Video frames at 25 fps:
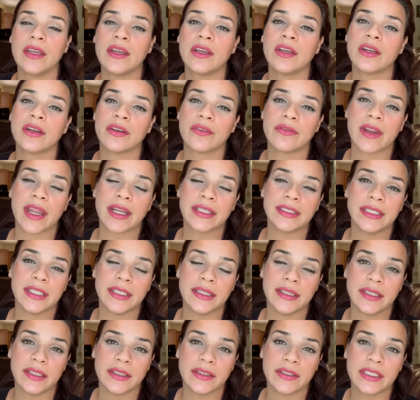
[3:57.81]

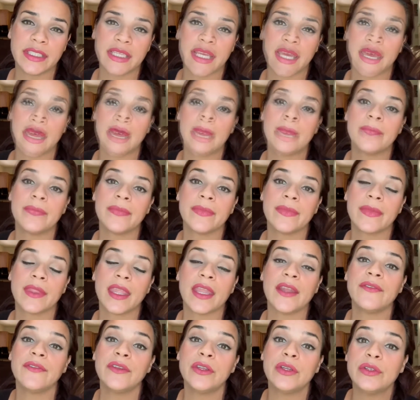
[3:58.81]
correcting their tests?
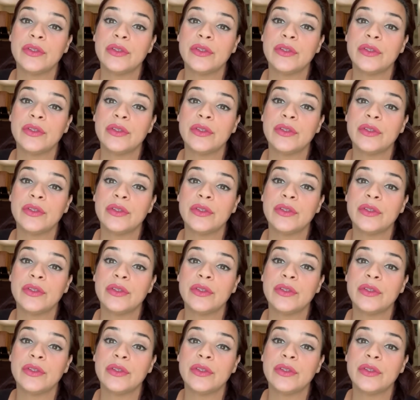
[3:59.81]
If you